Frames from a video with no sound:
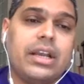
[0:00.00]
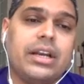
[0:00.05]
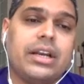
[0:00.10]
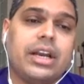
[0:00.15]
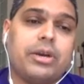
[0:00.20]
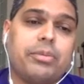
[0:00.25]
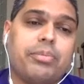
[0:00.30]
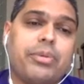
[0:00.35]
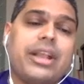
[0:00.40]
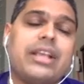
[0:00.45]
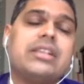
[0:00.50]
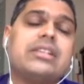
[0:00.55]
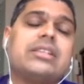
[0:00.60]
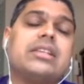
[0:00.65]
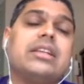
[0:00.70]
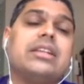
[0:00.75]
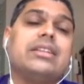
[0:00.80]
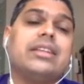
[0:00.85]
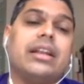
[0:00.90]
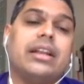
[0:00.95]
it, it brings
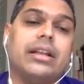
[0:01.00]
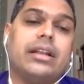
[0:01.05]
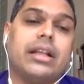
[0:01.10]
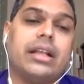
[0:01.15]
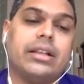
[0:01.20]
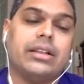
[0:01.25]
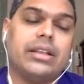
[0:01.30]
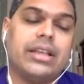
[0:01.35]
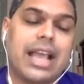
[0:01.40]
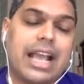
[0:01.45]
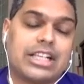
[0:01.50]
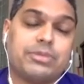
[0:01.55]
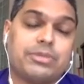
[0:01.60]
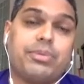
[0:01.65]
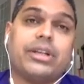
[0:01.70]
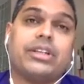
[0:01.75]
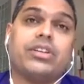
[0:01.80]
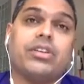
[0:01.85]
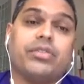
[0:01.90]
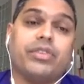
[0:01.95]
in the the
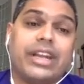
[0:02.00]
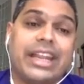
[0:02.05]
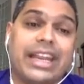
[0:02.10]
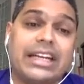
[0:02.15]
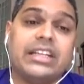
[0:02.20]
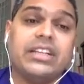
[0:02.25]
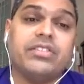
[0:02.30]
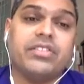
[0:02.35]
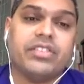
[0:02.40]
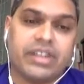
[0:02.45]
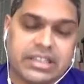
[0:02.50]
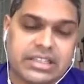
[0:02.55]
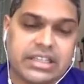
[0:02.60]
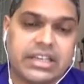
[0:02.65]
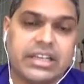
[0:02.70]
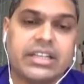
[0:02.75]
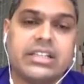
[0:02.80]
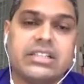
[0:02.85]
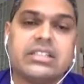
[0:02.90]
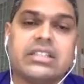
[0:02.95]
aspect of native
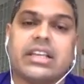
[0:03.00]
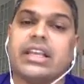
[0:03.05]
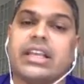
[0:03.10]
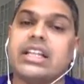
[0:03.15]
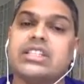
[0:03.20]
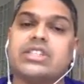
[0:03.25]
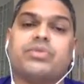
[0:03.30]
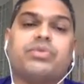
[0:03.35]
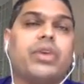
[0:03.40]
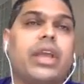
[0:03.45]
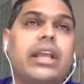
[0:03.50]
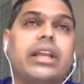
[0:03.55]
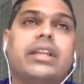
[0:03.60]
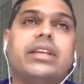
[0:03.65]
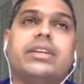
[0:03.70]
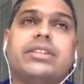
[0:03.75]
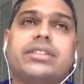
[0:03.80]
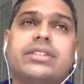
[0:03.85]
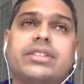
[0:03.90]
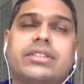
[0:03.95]
resilience against
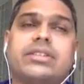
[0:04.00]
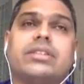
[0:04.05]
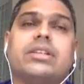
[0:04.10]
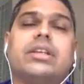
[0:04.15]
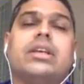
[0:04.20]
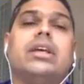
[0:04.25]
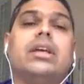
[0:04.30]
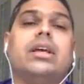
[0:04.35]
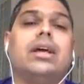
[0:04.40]
failures